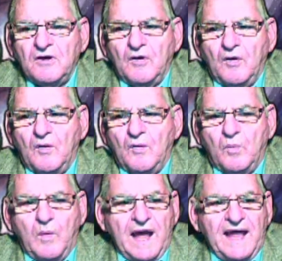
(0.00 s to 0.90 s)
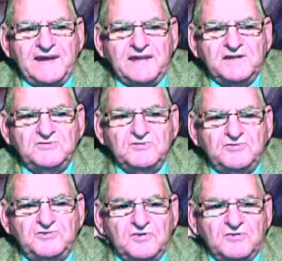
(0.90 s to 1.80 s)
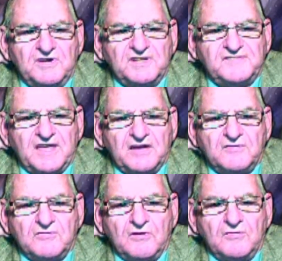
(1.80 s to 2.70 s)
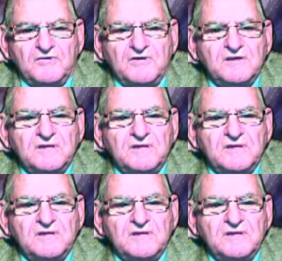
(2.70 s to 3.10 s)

Oh, why did you do it? They groaned.